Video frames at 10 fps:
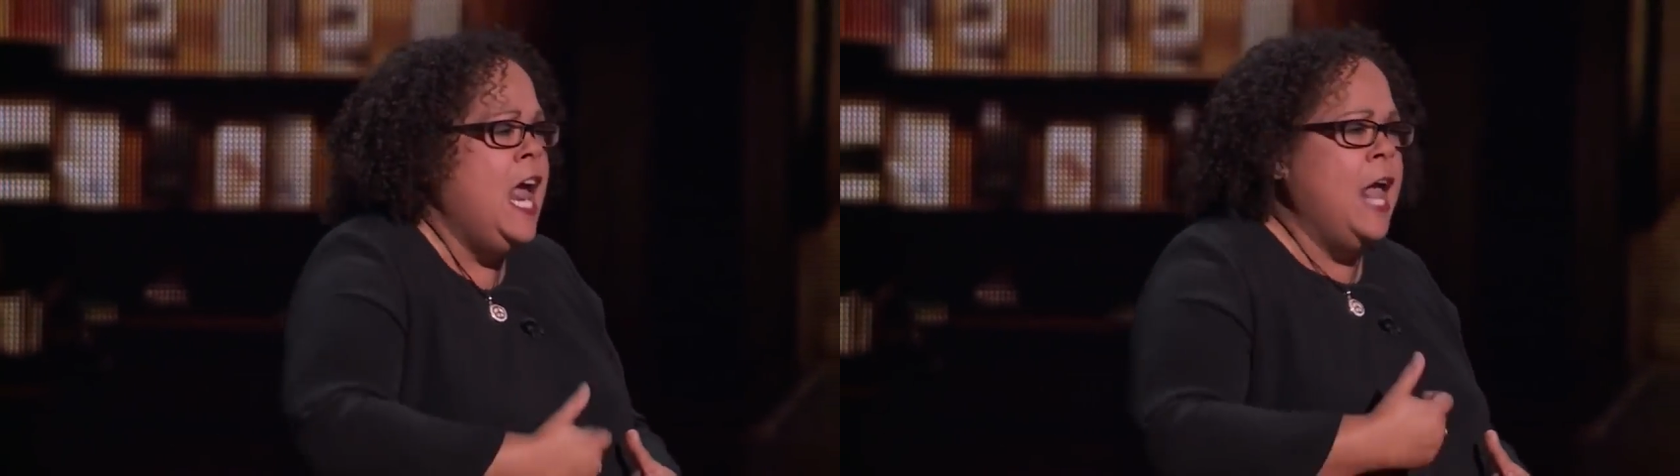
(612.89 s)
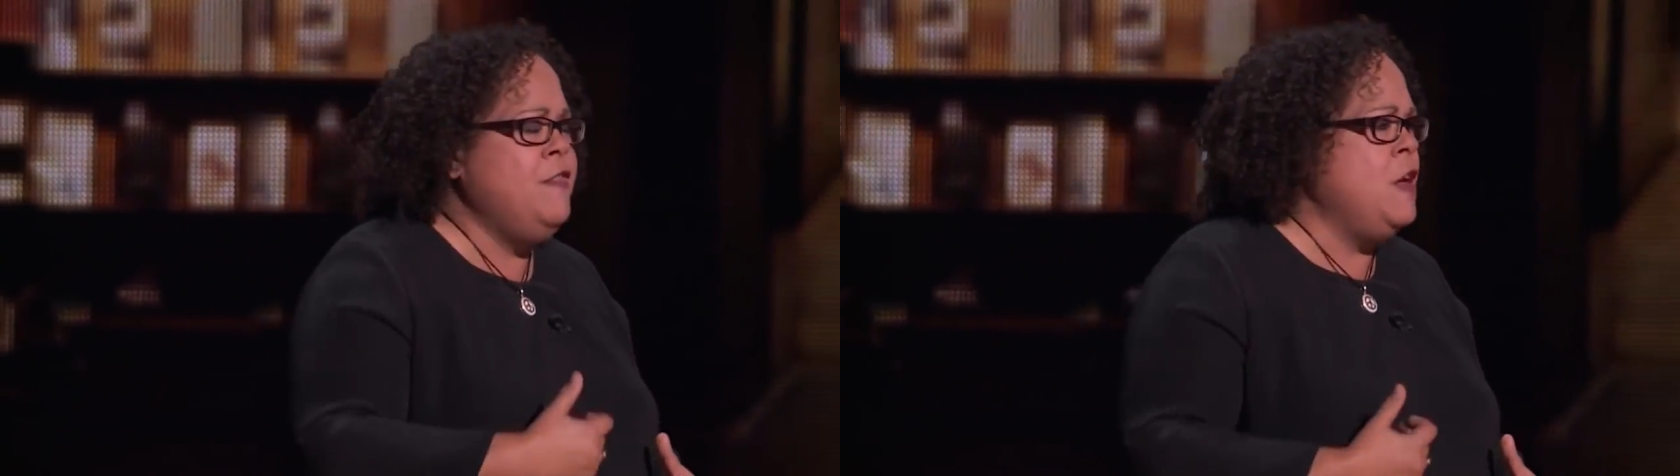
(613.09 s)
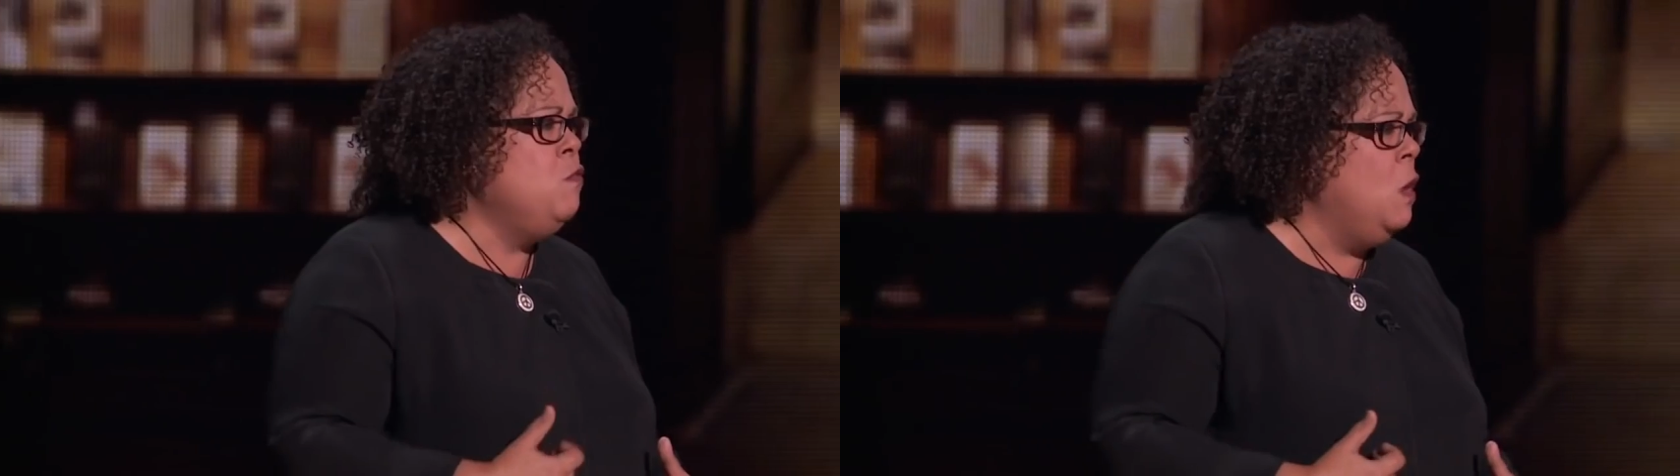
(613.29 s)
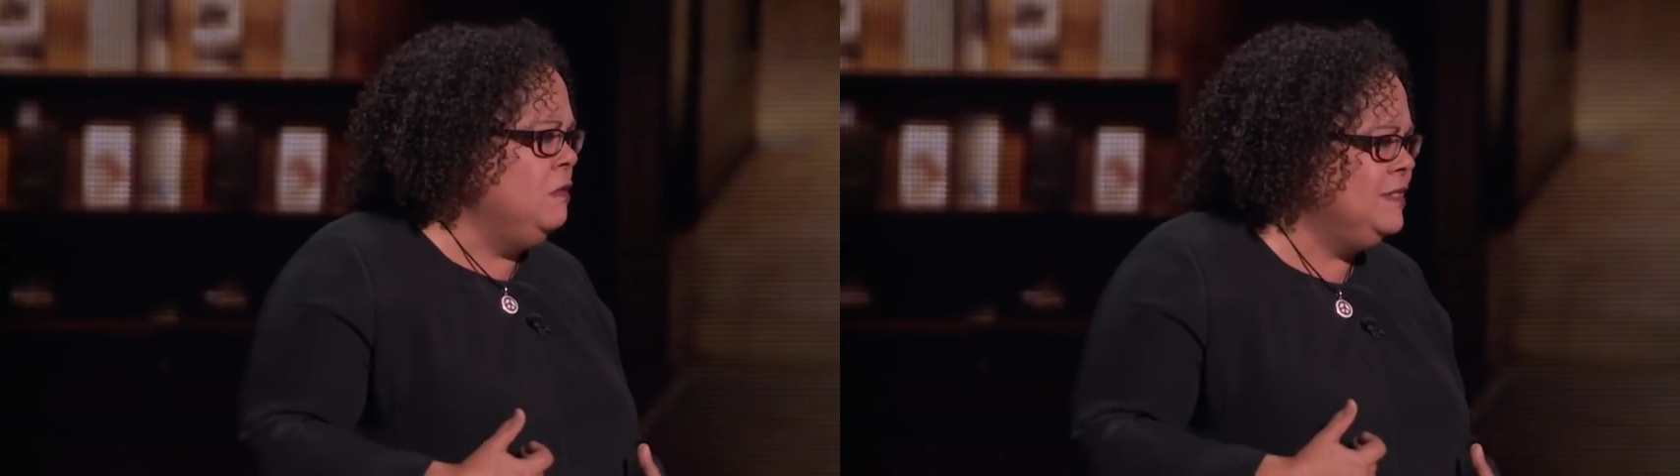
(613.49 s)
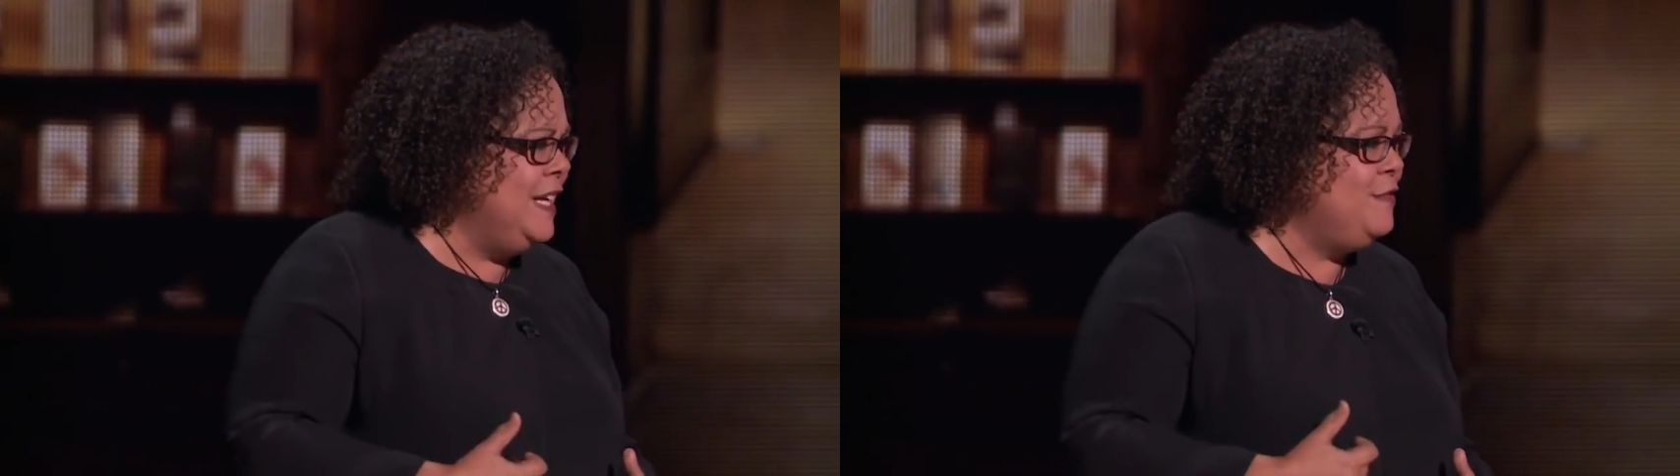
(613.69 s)
and they
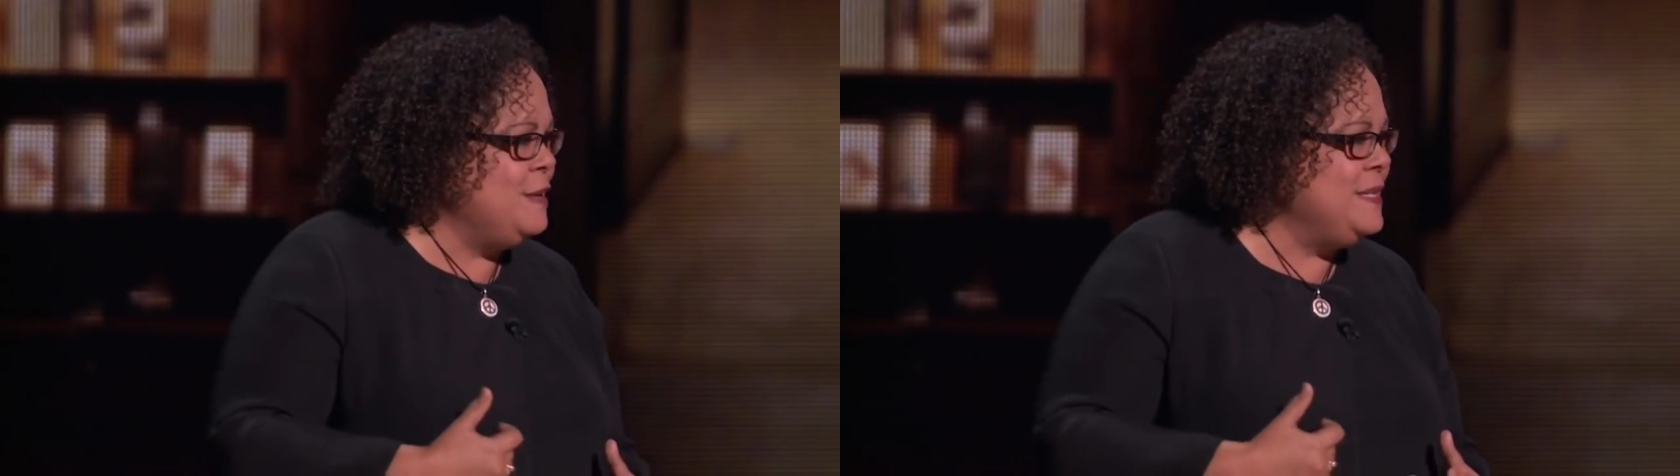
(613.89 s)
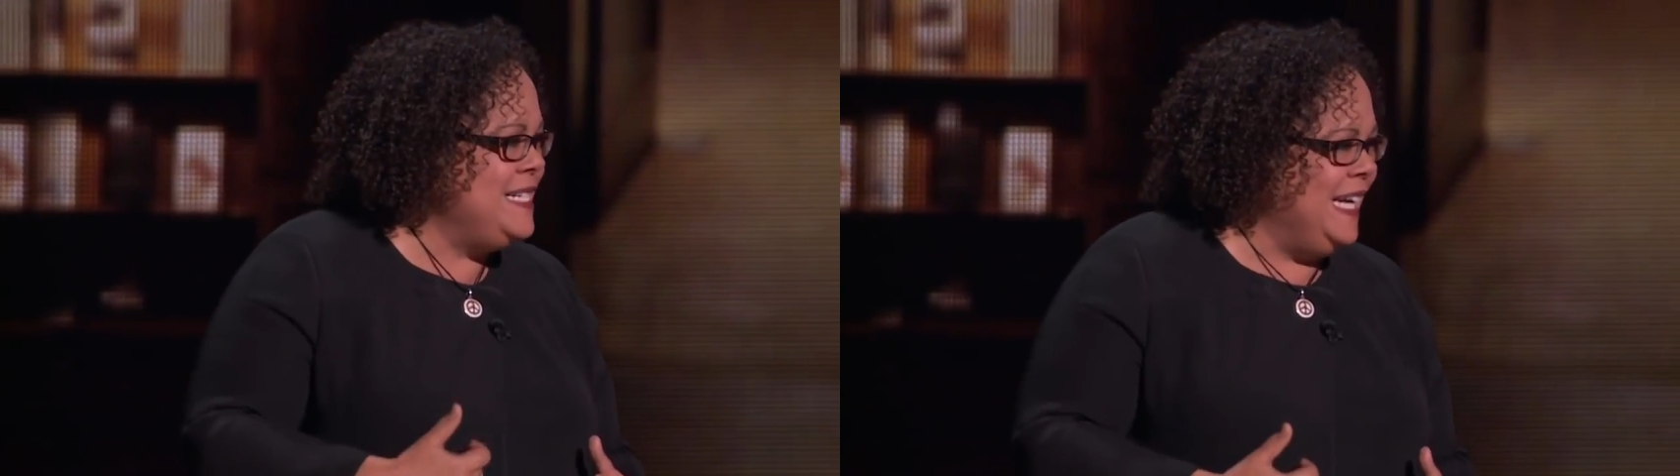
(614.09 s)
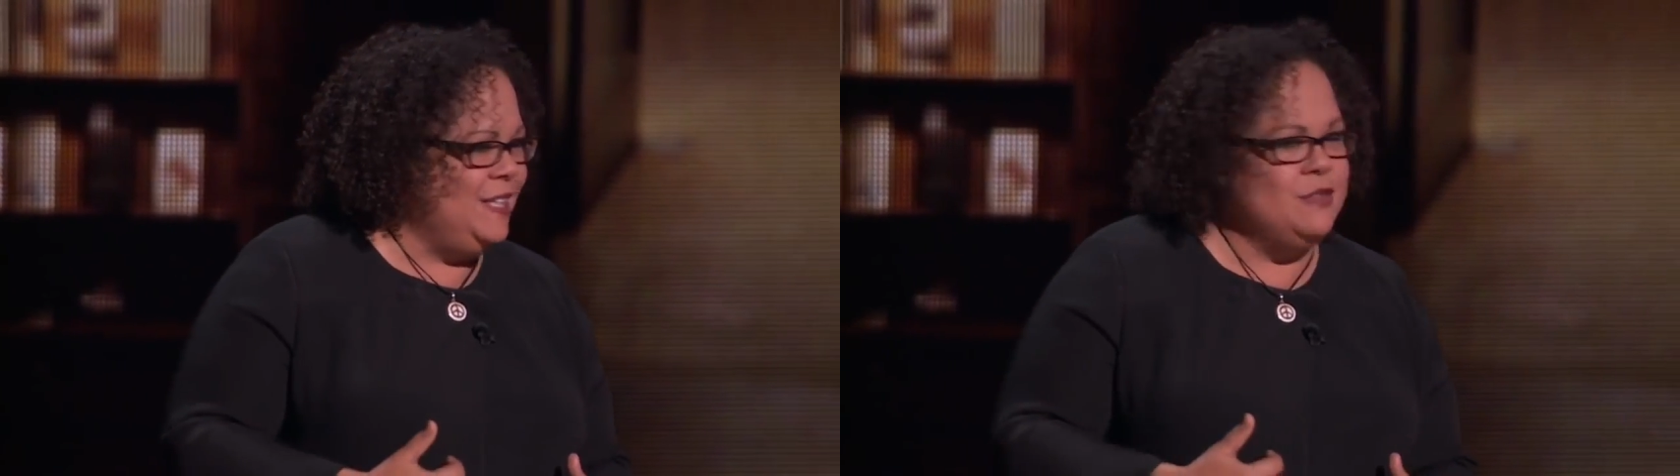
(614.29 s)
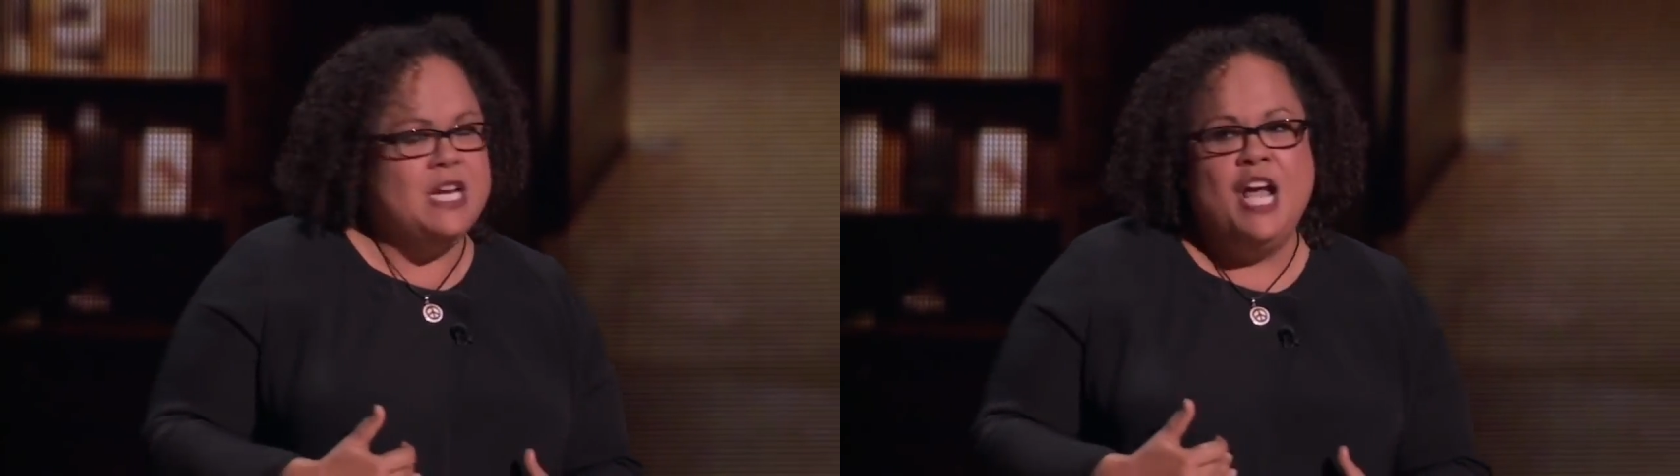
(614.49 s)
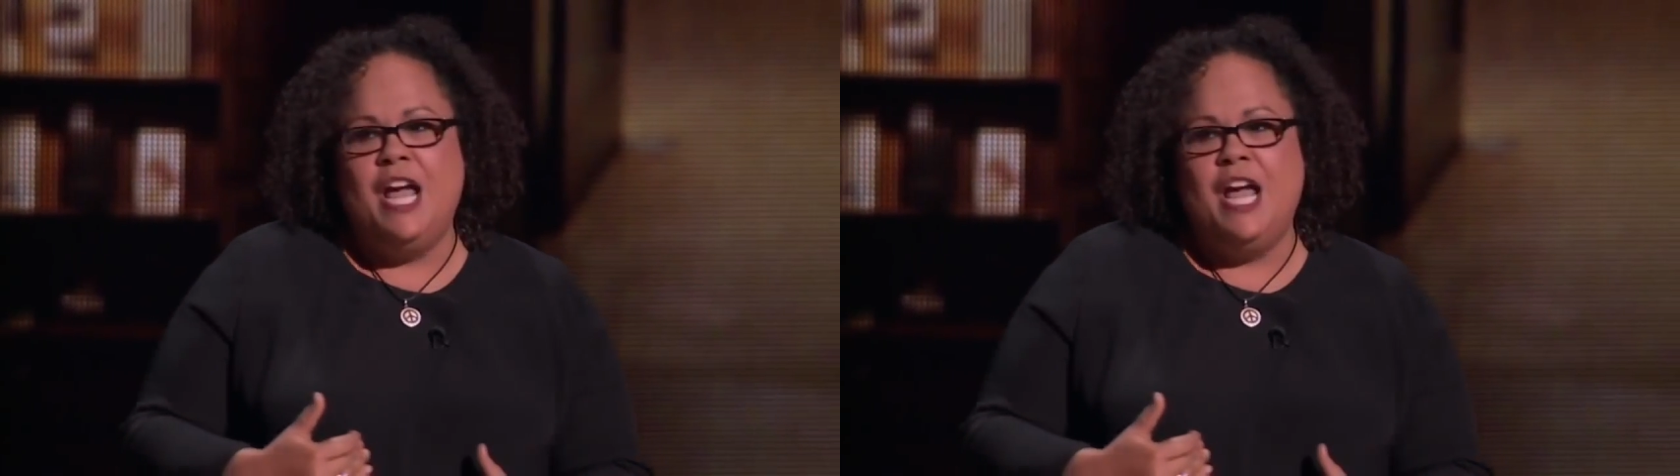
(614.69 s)
won't love themselves